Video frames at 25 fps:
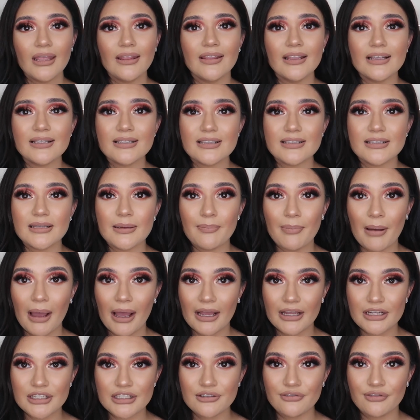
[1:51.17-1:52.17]
This is the
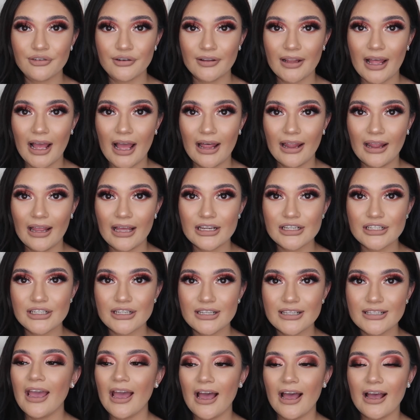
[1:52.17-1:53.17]
packaging for the
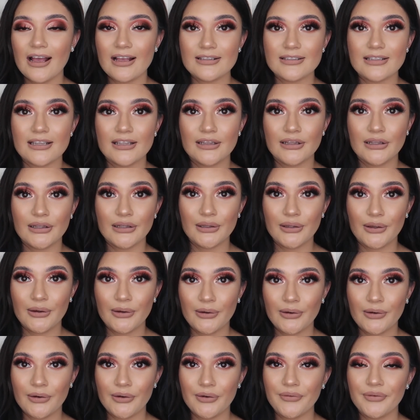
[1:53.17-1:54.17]
eyelashes. It has the
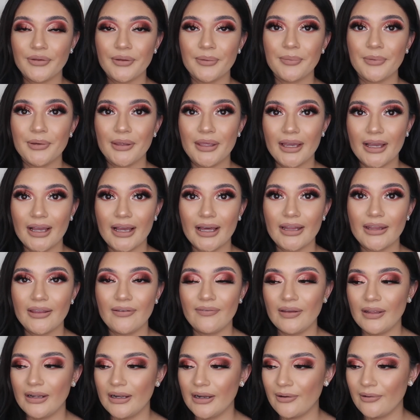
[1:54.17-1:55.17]
logo of the Muñeca
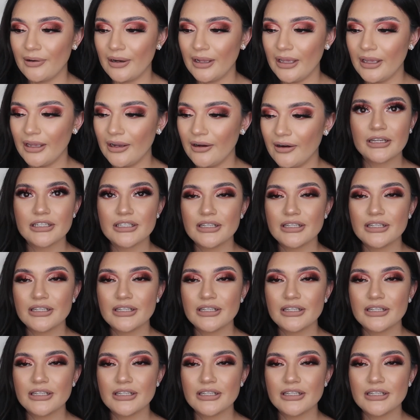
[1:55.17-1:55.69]
Divina right here.